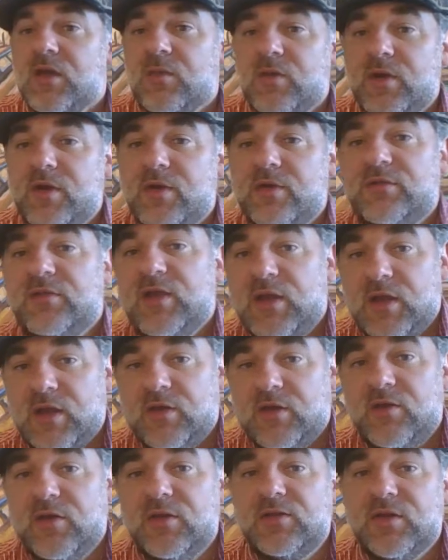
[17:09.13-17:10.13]
we are seeing
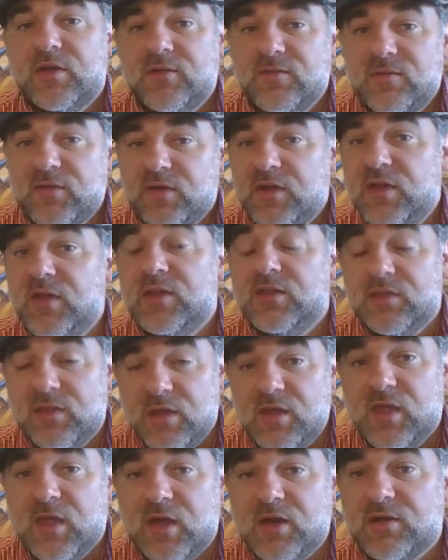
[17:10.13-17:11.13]
areas that if they're hit, they
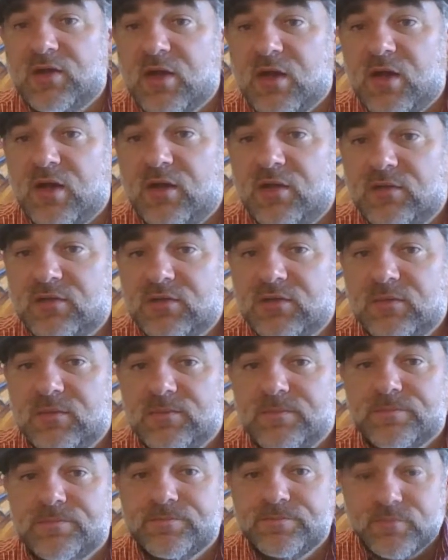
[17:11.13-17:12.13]
can cause
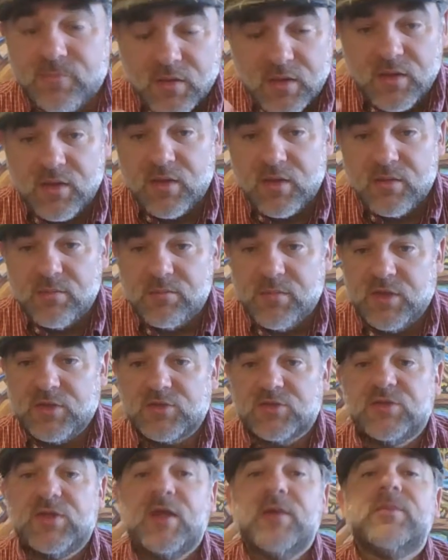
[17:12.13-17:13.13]

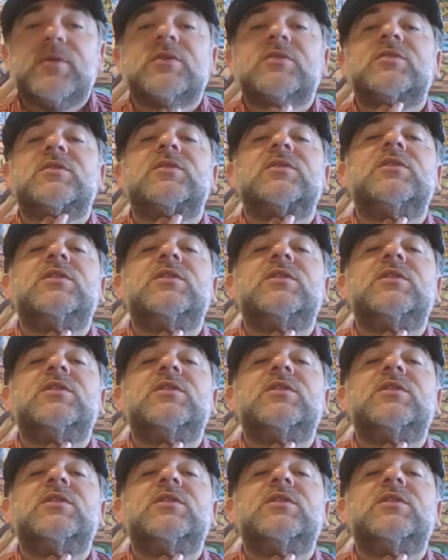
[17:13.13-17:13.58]
major damage.